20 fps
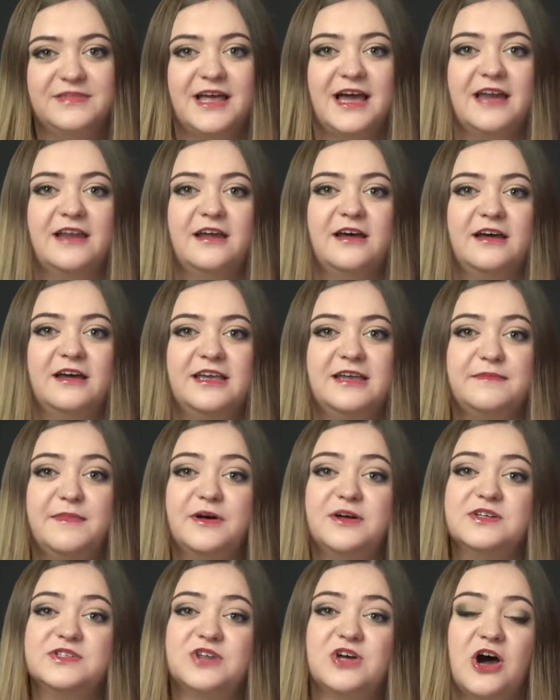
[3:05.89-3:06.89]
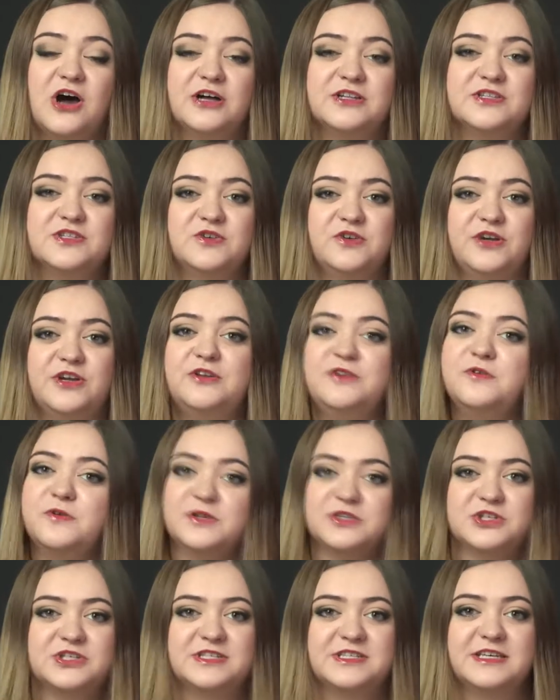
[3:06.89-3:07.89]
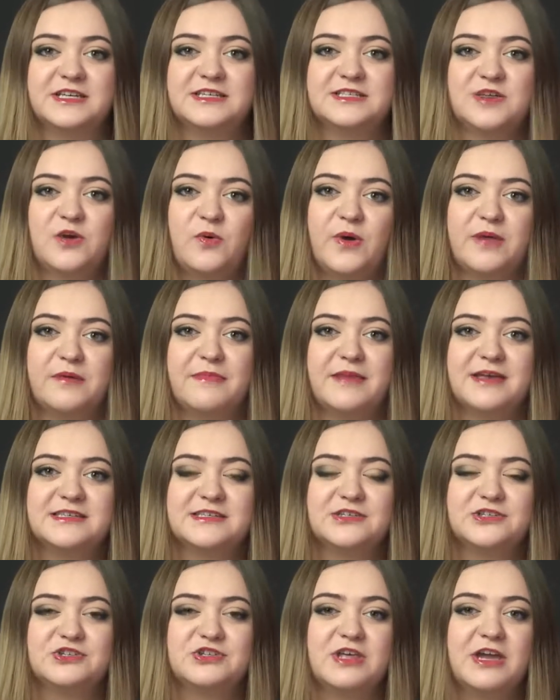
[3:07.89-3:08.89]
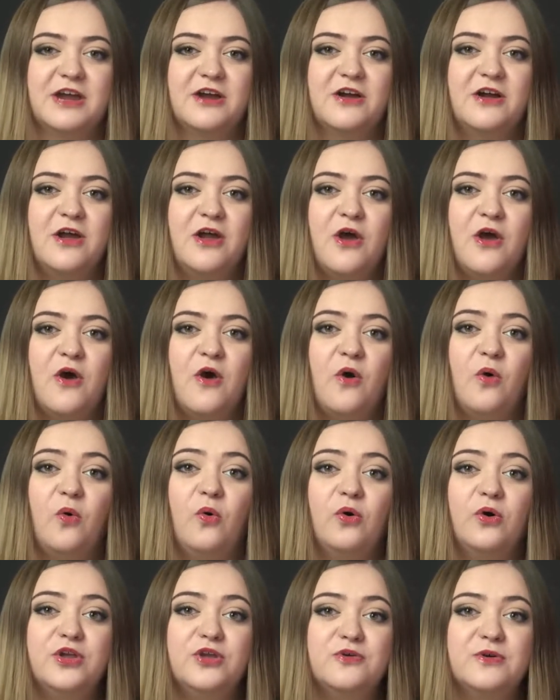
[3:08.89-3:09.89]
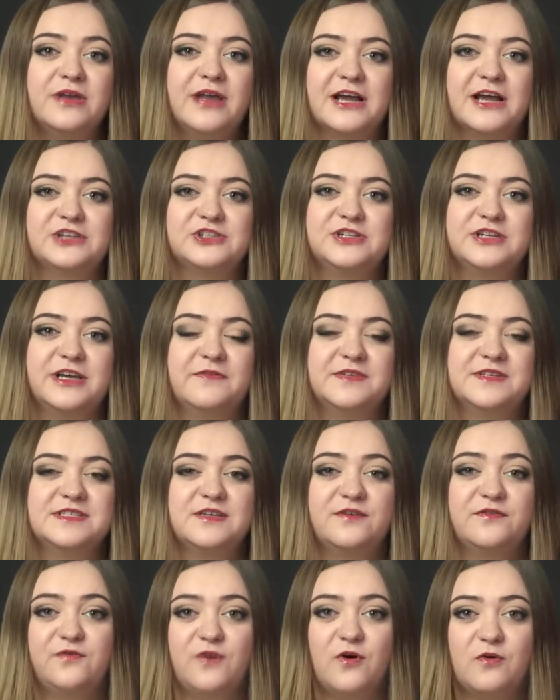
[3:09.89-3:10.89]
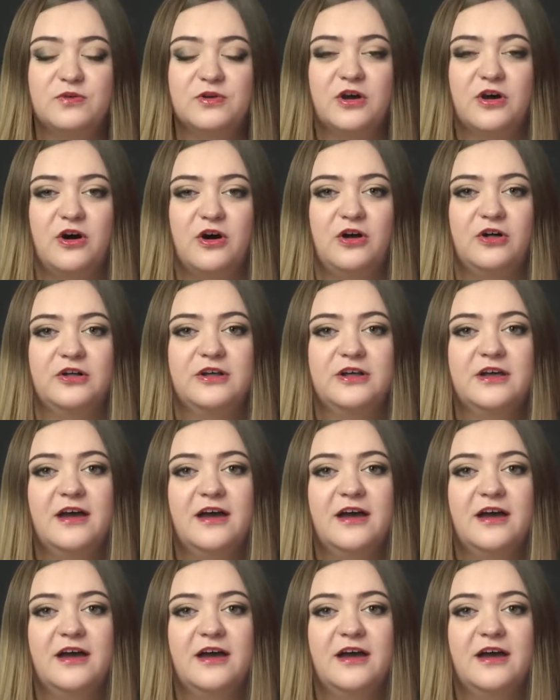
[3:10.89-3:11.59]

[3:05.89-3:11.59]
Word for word: That uh, email is on screen. You can just send us a quick message there, or you can actually give us a phone call.